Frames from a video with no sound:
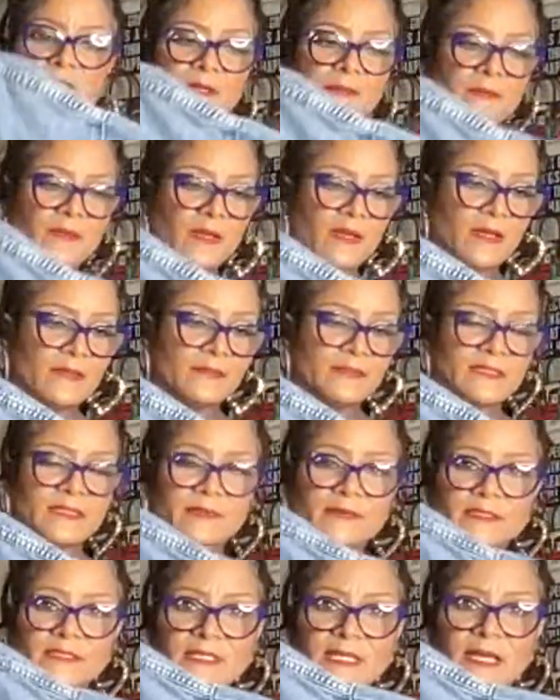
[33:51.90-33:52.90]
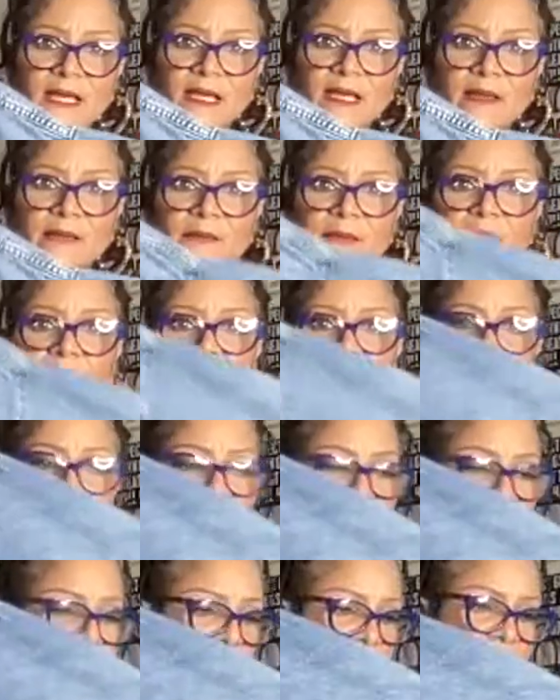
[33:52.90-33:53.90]
summer, um, summertime,
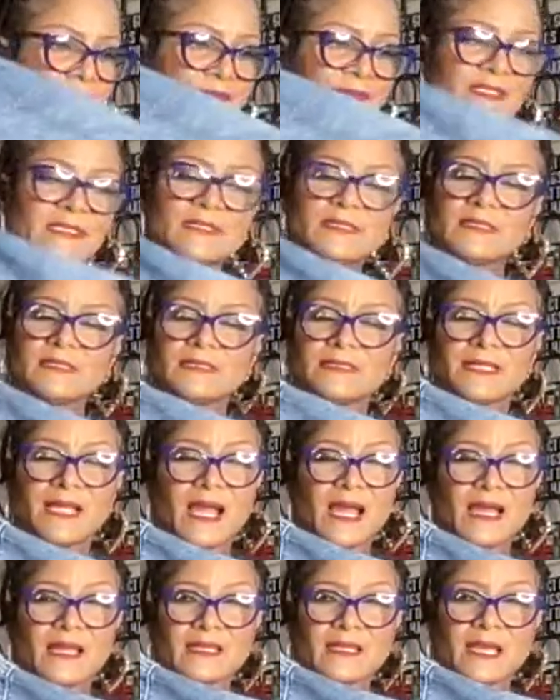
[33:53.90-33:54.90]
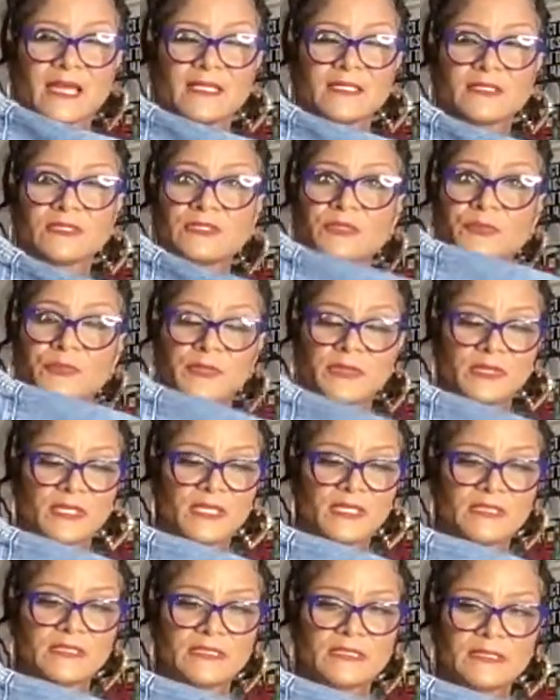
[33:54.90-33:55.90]
but this is not like super
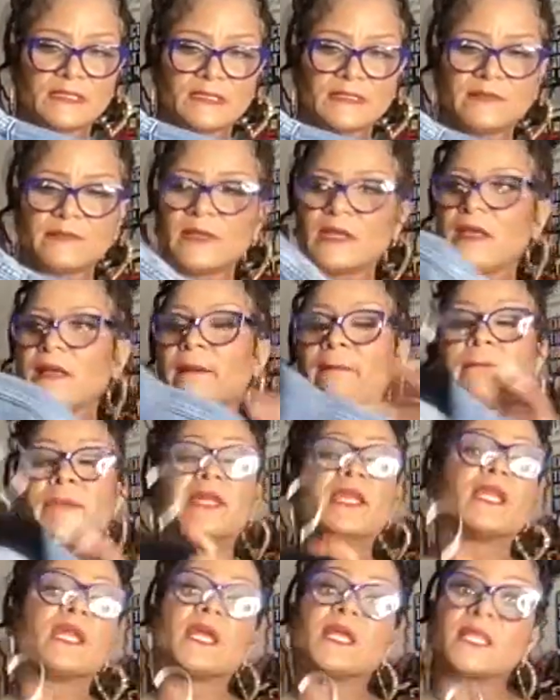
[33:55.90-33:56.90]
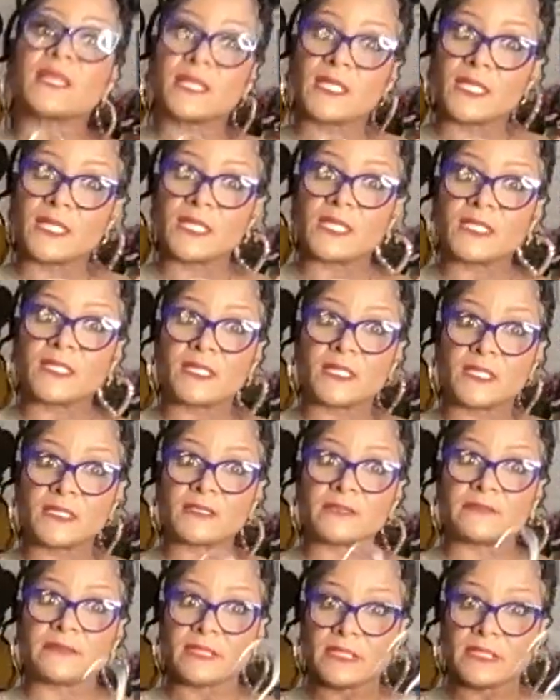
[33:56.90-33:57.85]
thick, but it ain't thin denim